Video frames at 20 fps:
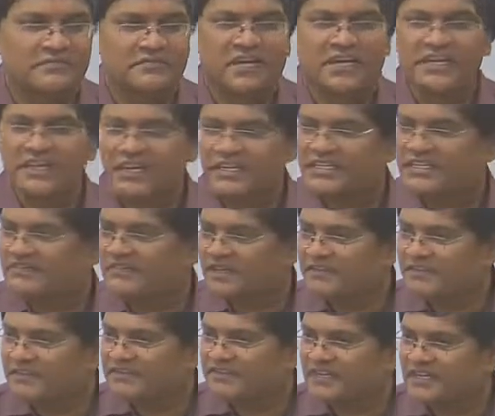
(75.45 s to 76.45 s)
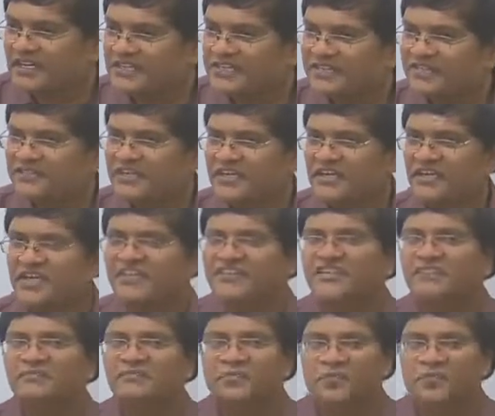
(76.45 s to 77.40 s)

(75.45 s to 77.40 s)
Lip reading: That is the reason why we say that Chief Secretary is the